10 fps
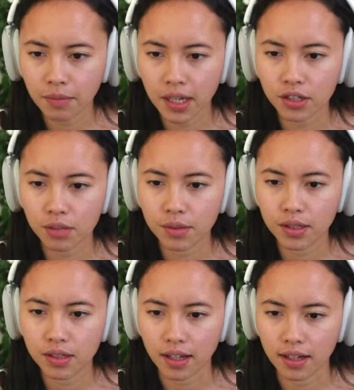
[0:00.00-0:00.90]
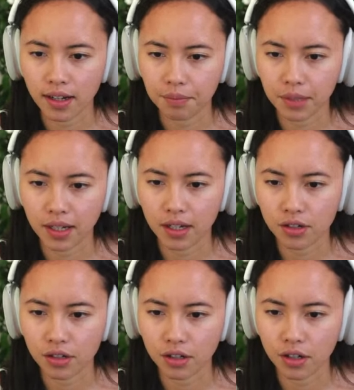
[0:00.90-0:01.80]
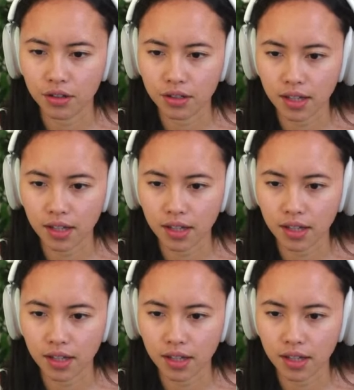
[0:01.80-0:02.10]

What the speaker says: management, and application code.